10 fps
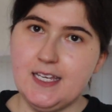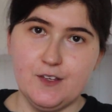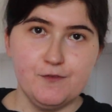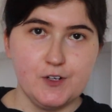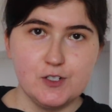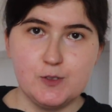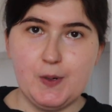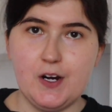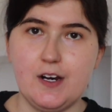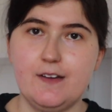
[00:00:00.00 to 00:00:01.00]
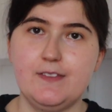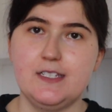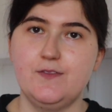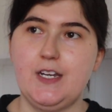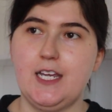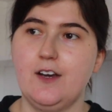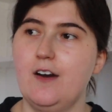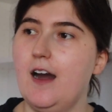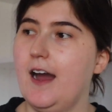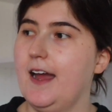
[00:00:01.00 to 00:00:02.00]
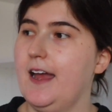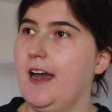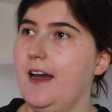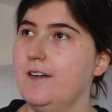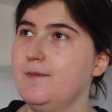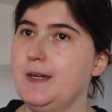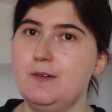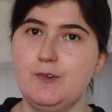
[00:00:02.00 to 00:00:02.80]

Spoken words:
the first part of this video, I have been